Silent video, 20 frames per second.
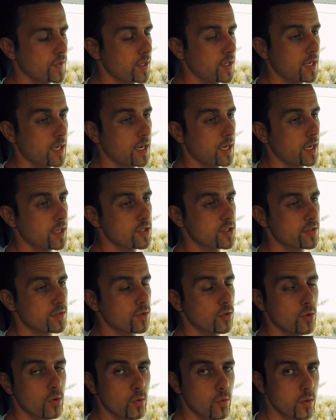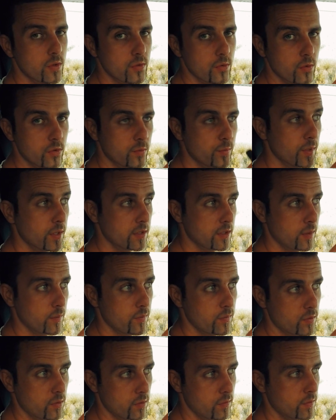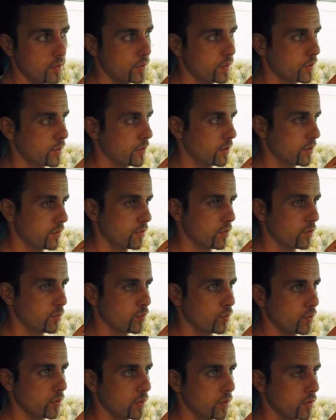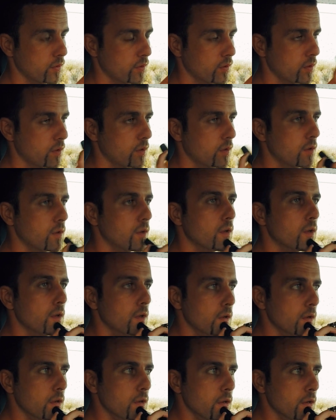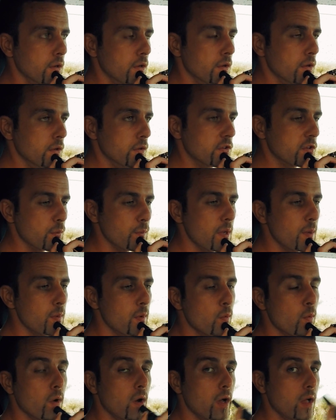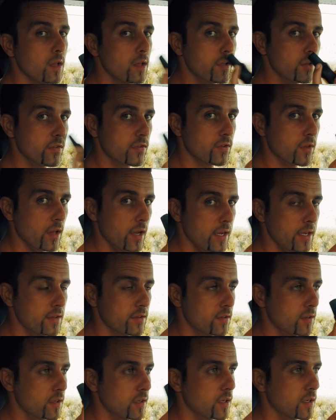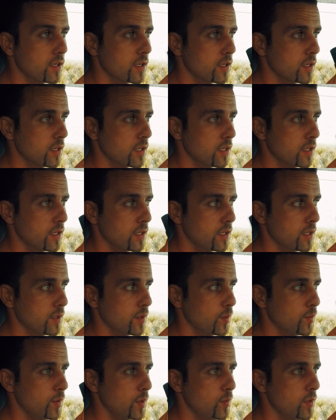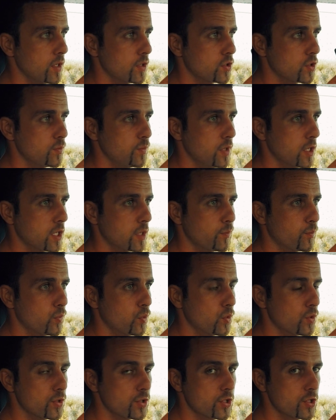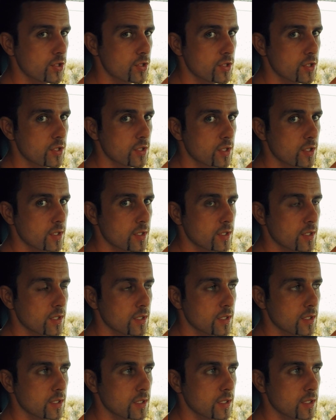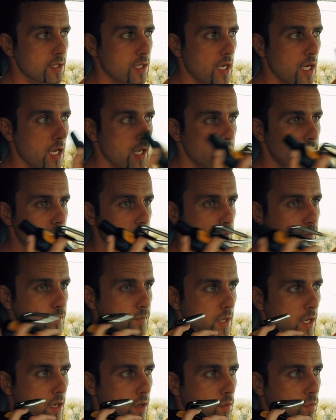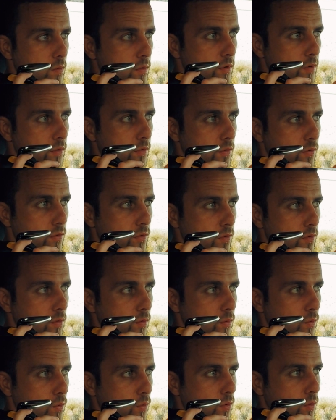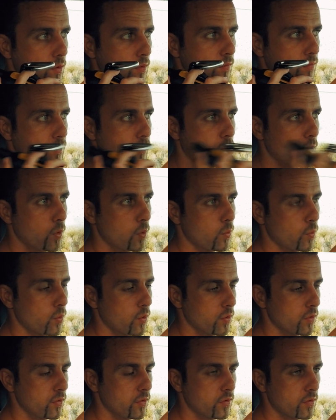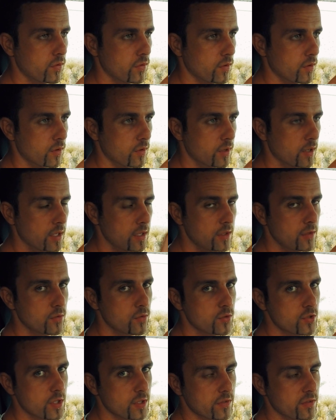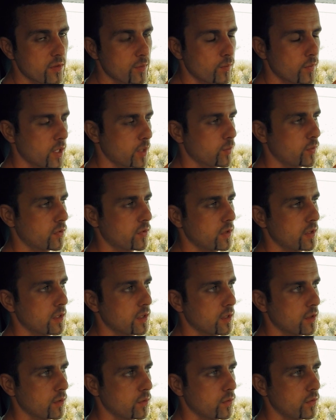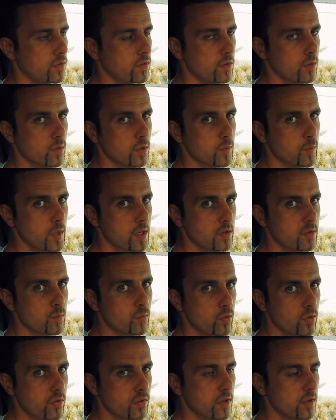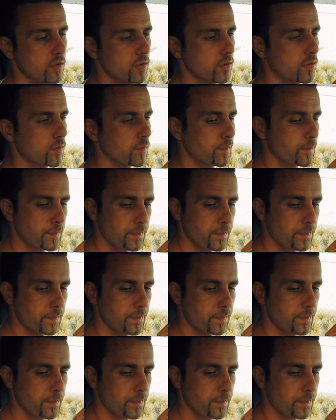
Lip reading: Yeah, I just don't know what to expect up further at this point. So maybe while it's light, maybe I should make a push either backwards or forwards. I need to check some maps right now, see what makes more sense.